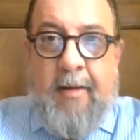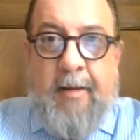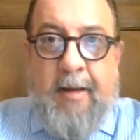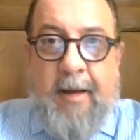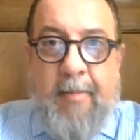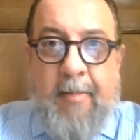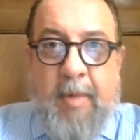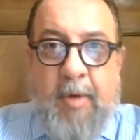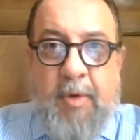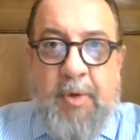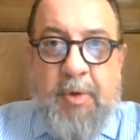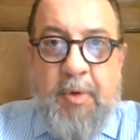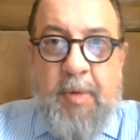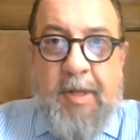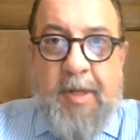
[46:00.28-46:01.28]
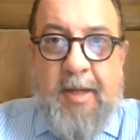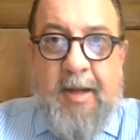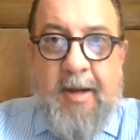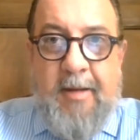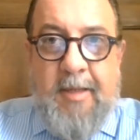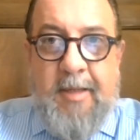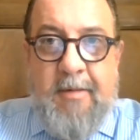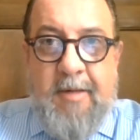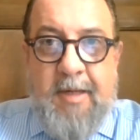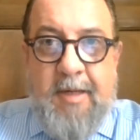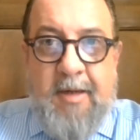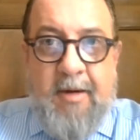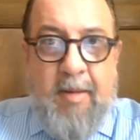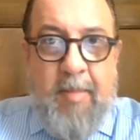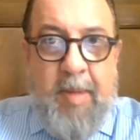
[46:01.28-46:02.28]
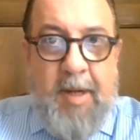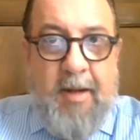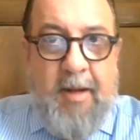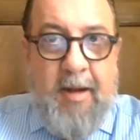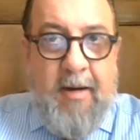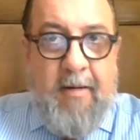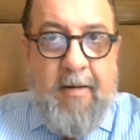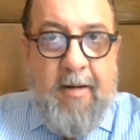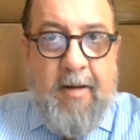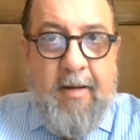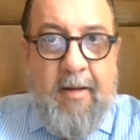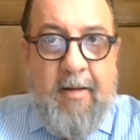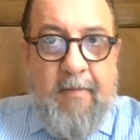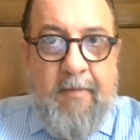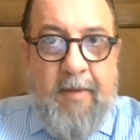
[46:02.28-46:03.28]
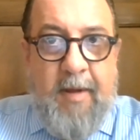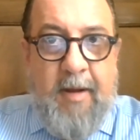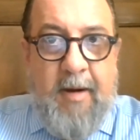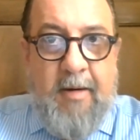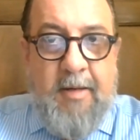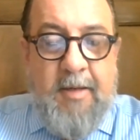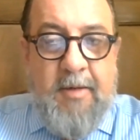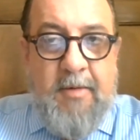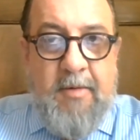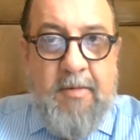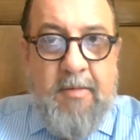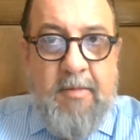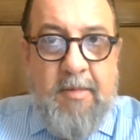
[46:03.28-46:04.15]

yeah, I'm not sure what the answer is going to be there if they are so